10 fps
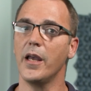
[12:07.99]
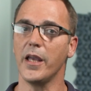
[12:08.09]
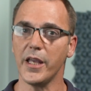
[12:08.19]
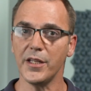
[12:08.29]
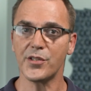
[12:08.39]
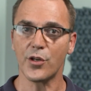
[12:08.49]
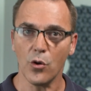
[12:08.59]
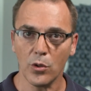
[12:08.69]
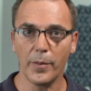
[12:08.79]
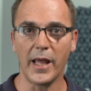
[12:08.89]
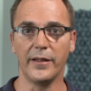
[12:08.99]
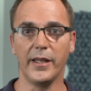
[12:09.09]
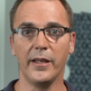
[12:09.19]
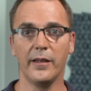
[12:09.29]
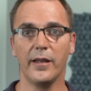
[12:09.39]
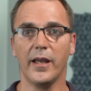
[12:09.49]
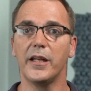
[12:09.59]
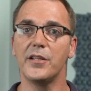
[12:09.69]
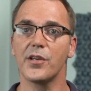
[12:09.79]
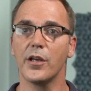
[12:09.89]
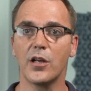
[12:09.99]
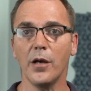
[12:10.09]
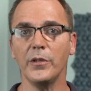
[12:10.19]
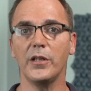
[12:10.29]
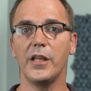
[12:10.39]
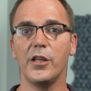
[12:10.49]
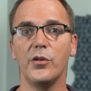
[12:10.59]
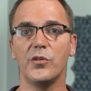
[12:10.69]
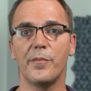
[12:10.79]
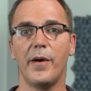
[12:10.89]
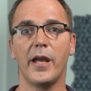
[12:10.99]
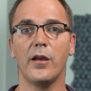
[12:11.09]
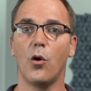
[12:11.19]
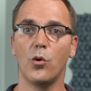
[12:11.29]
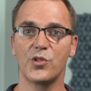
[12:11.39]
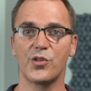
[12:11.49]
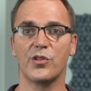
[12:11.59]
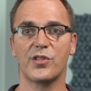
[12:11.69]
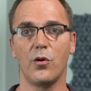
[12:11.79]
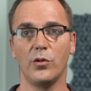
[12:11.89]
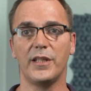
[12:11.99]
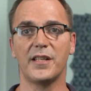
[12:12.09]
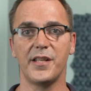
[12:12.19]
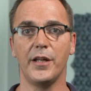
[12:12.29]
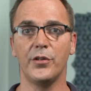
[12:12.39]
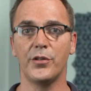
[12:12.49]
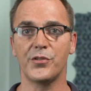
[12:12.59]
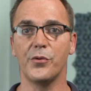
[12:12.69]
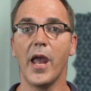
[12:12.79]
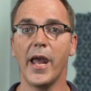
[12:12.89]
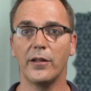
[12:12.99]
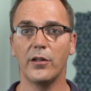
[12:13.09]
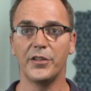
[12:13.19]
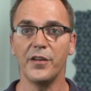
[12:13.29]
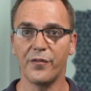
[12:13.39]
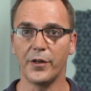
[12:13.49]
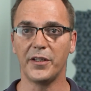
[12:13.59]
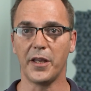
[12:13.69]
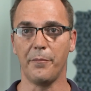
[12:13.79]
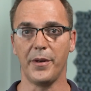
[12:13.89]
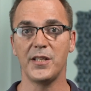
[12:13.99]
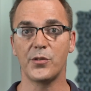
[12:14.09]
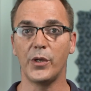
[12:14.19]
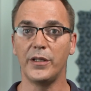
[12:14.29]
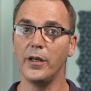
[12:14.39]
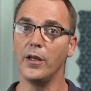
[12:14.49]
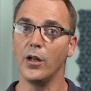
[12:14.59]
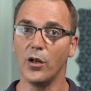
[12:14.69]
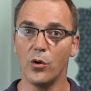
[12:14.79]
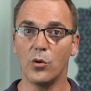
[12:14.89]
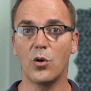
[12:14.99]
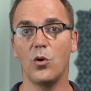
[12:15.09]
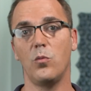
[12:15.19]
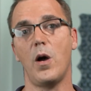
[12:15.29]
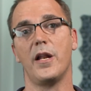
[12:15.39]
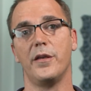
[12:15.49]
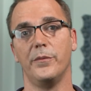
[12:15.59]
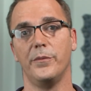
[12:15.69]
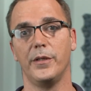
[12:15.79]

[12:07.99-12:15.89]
It's call blending, and it's commonly used by outsourced contact centers to handle different campaigns with low call volume.